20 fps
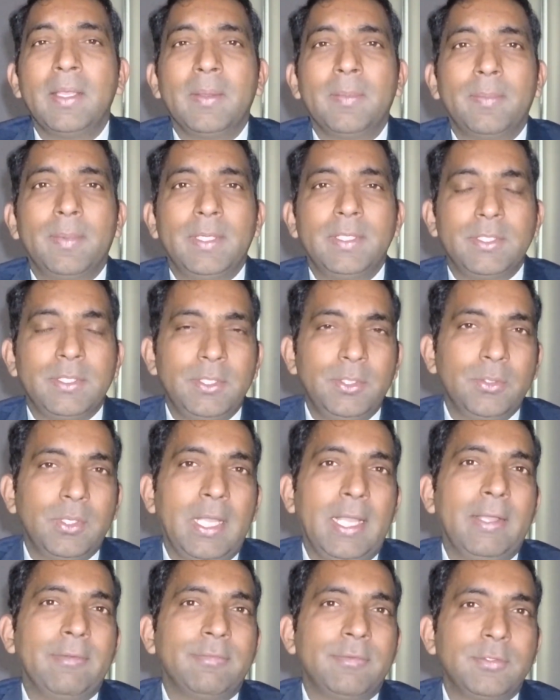but you
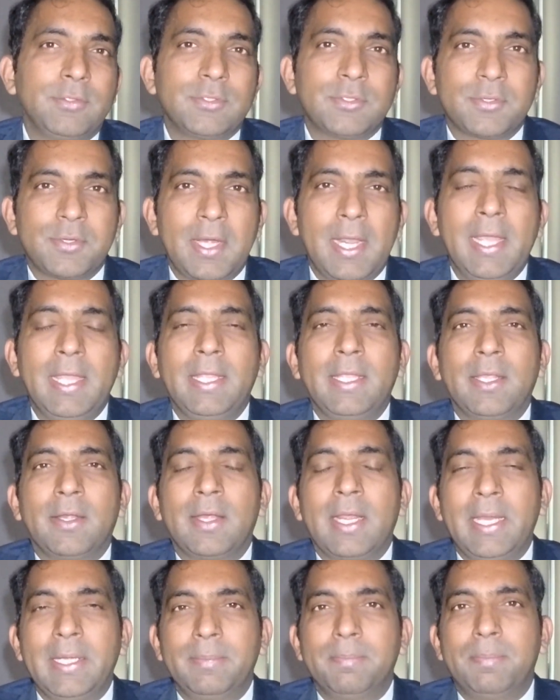have to strike a
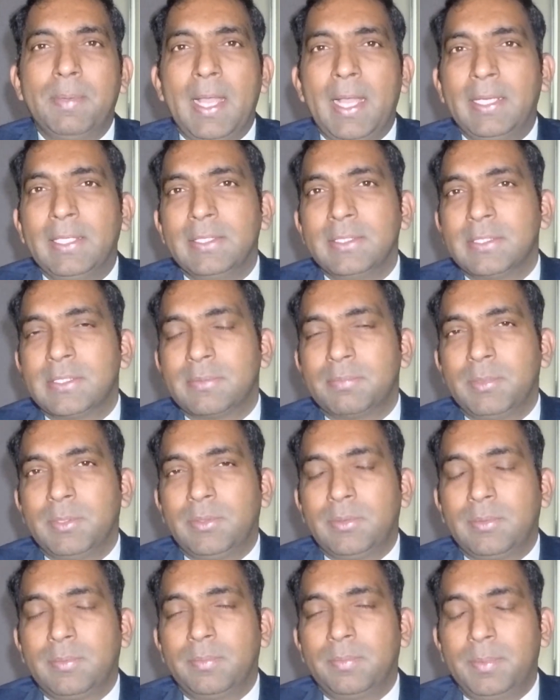right balance
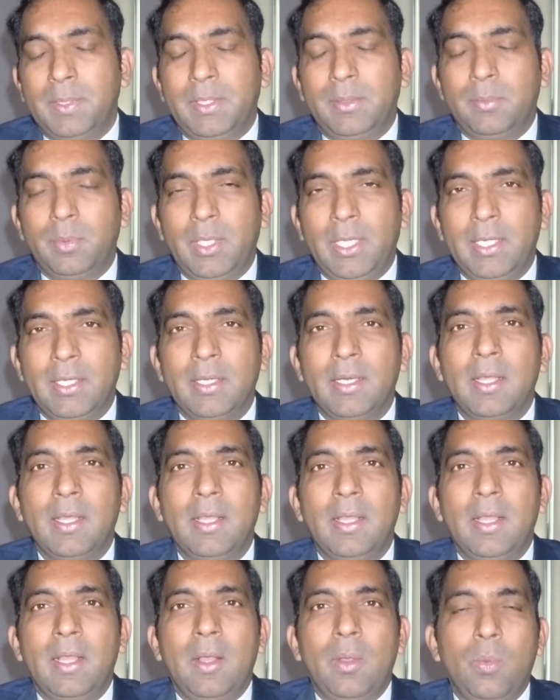between
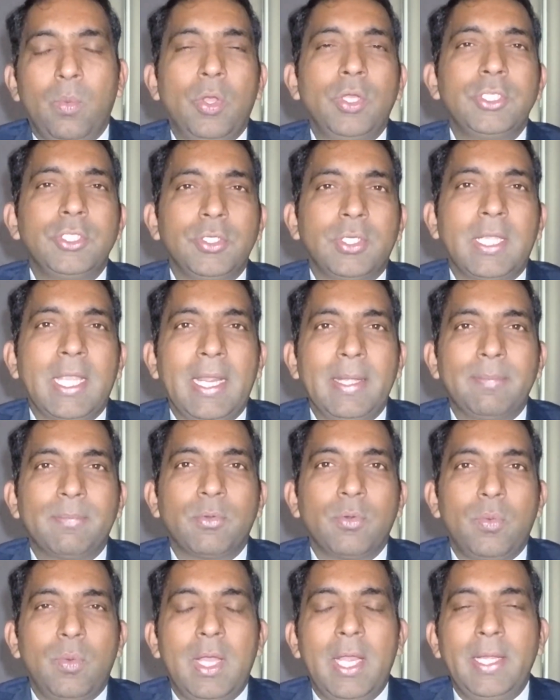what you can
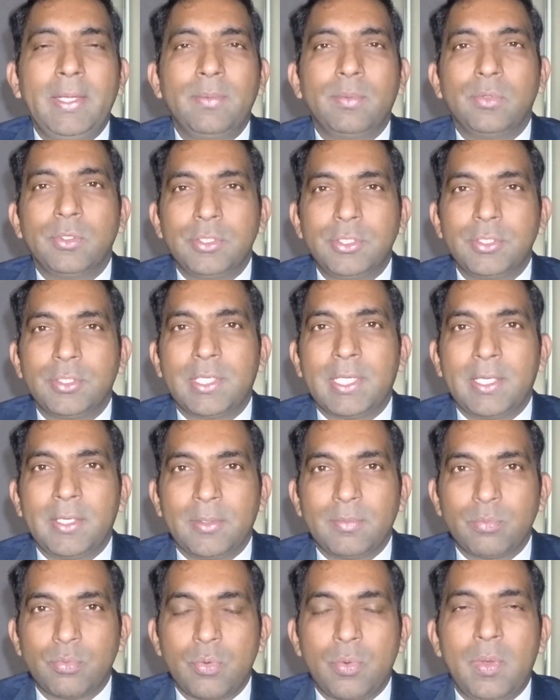provide, what you
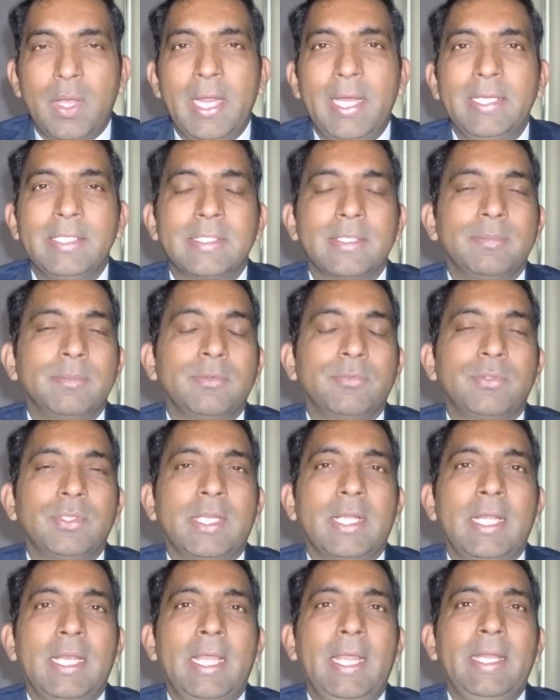cannot provide. Some of the
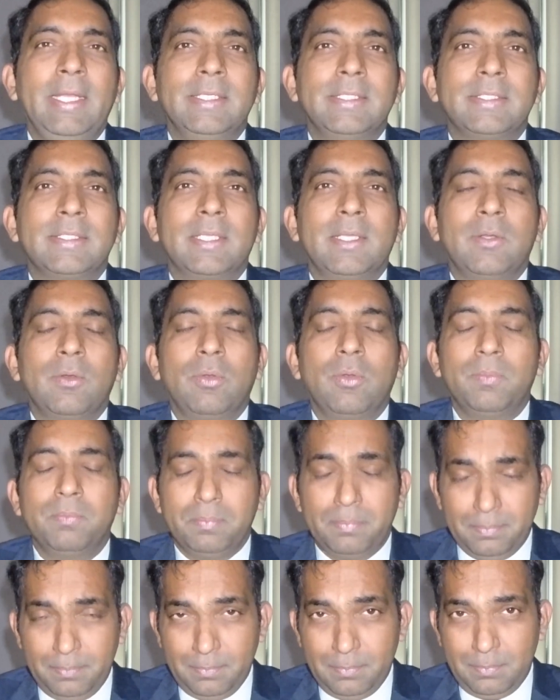clients are
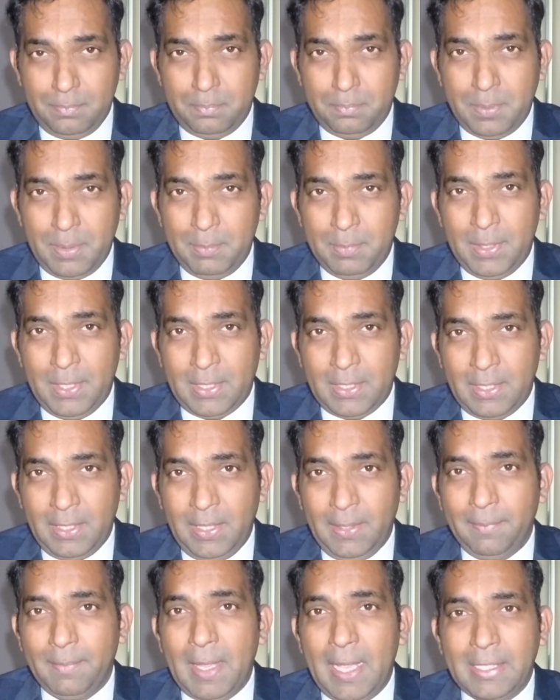
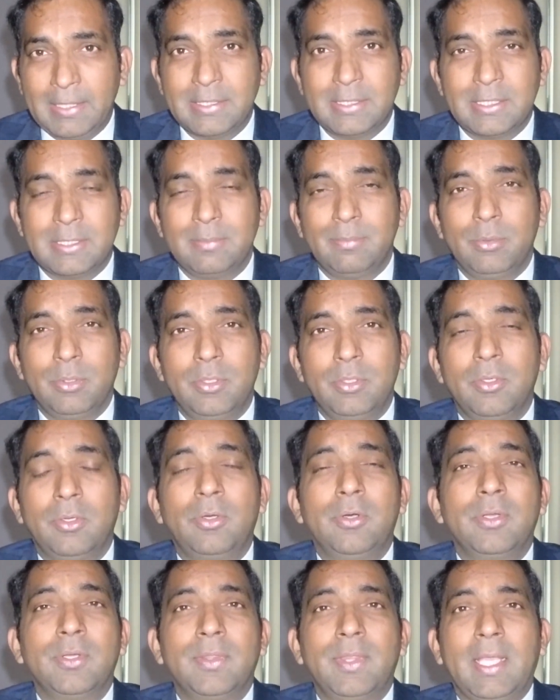publicly accessible
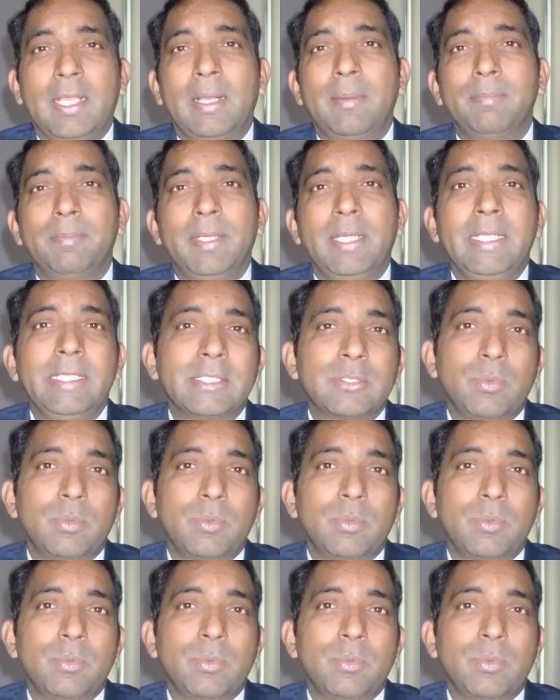on the company's